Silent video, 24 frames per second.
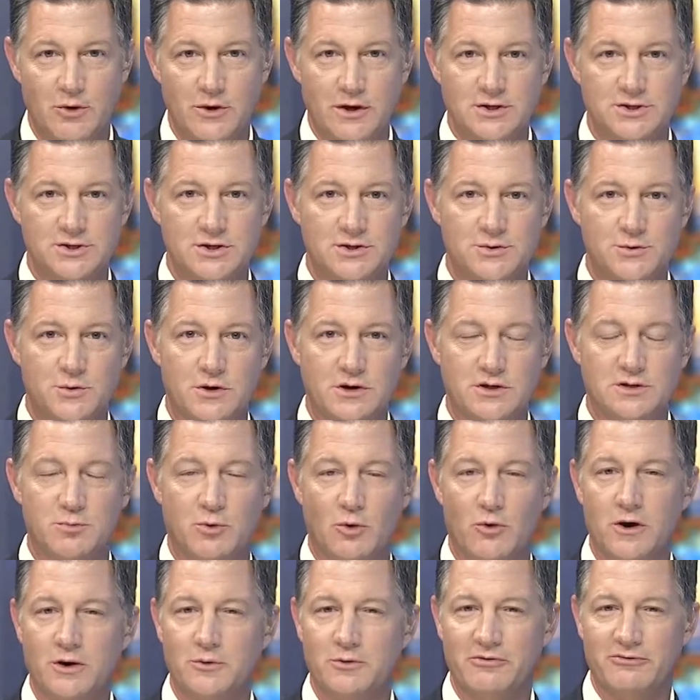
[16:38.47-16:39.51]
issues we're
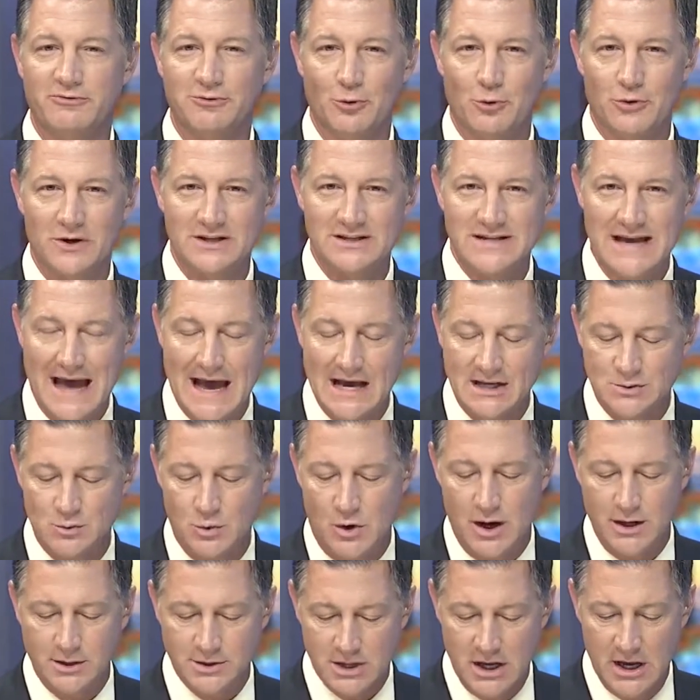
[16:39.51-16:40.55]
exploring with Florida Tax
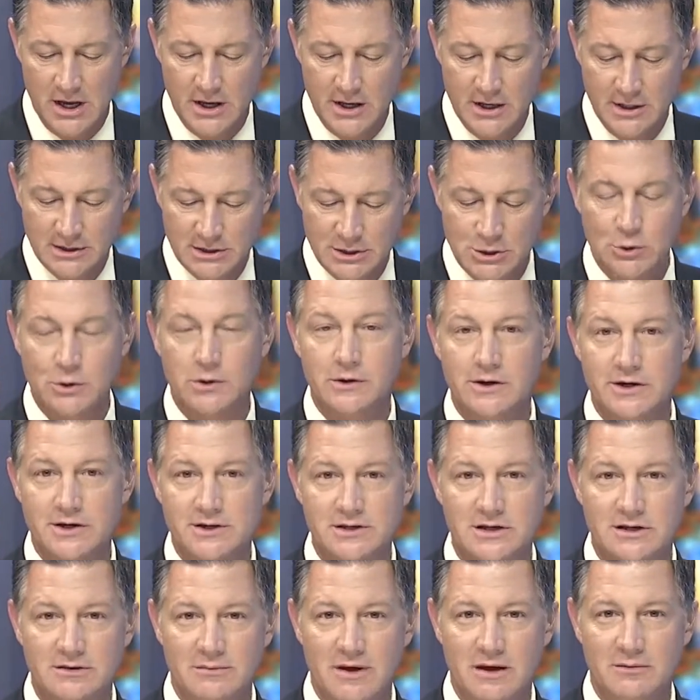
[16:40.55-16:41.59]
Watch,
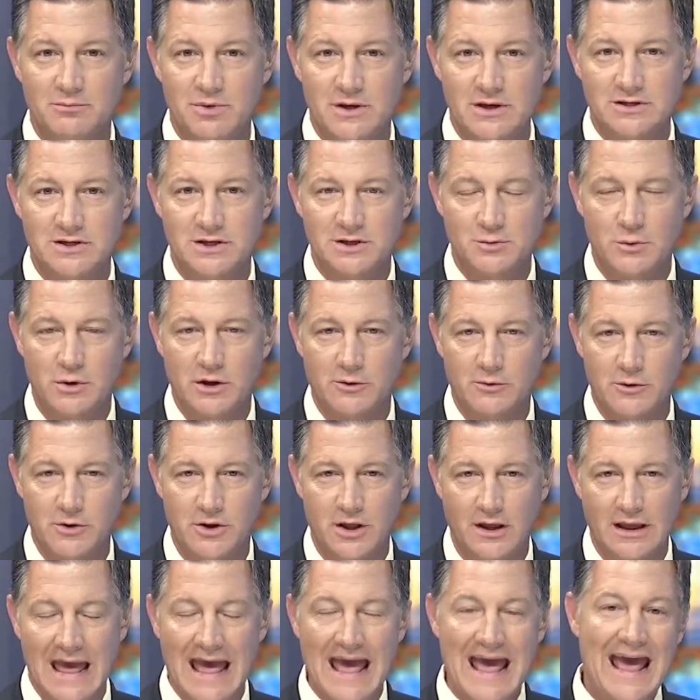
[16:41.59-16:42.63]
tourism and business
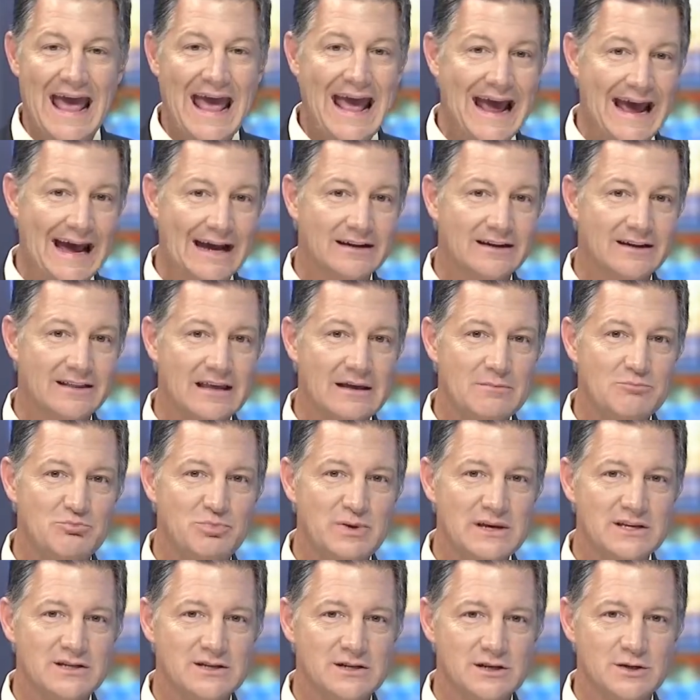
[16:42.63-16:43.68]
recruiting, and the
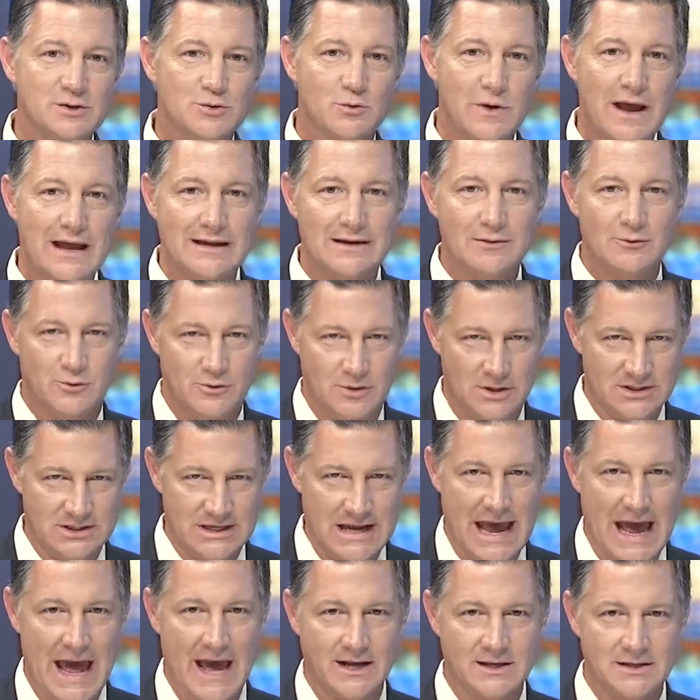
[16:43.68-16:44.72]
business rent
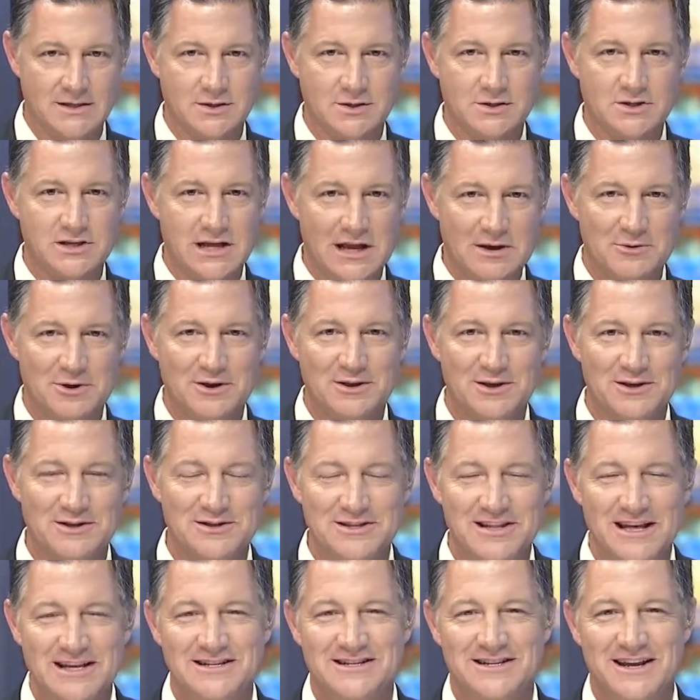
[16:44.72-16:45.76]
tax. So stay with us.
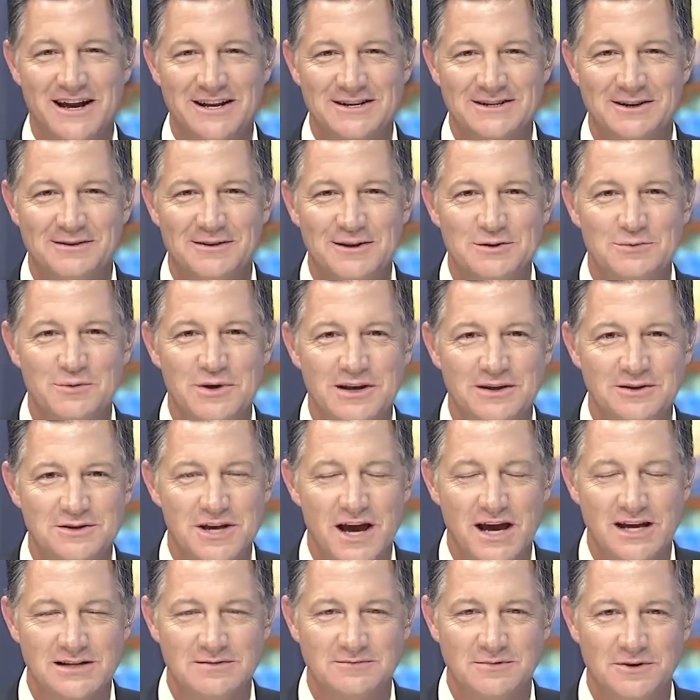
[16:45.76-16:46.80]
That's next on This Week in
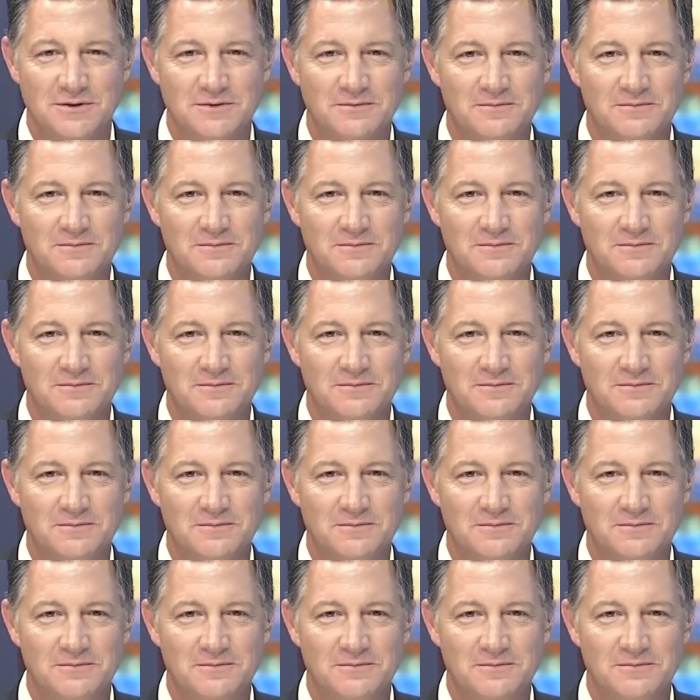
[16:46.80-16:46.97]
Jacksonville.